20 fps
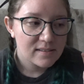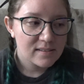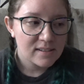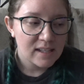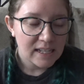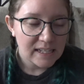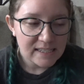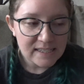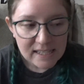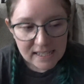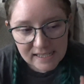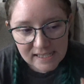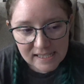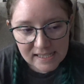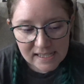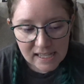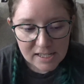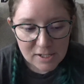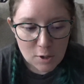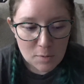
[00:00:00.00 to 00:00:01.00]
like
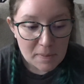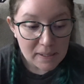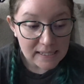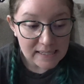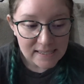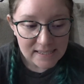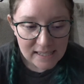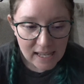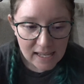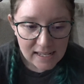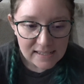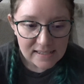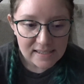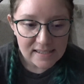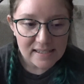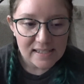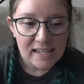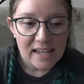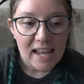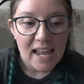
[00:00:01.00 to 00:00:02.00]
sentences that don't make
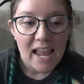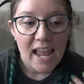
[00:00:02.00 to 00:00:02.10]
sense,